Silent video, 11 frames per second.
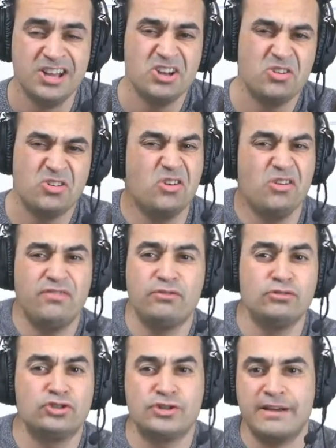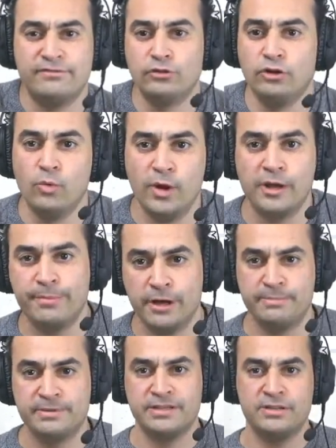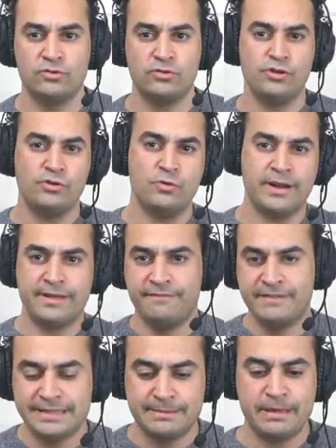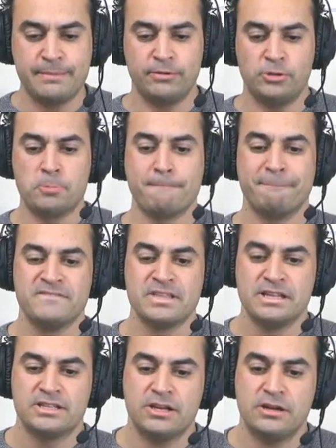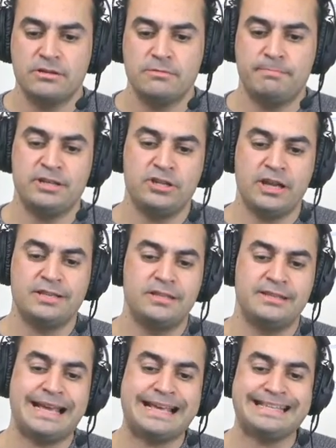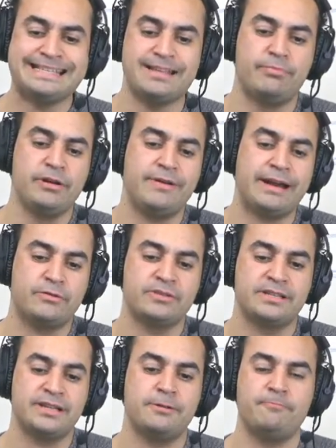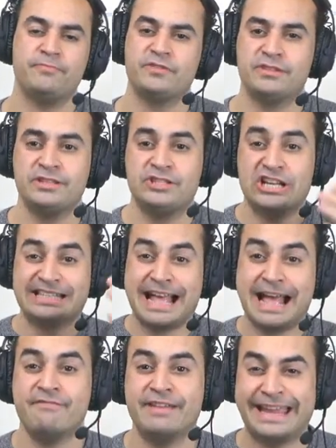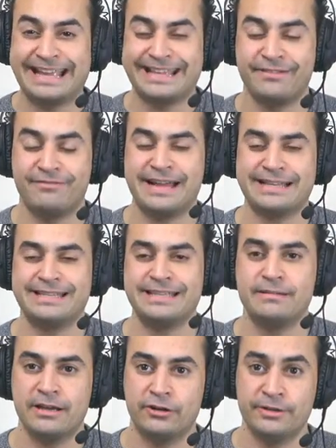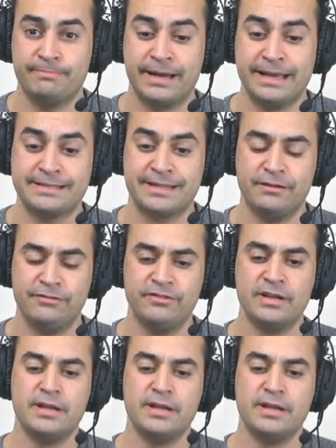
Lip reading: or for travel or work purposes, or you want to visit people. So the test isn't a prerequisite to just having the vaccine on it by itself.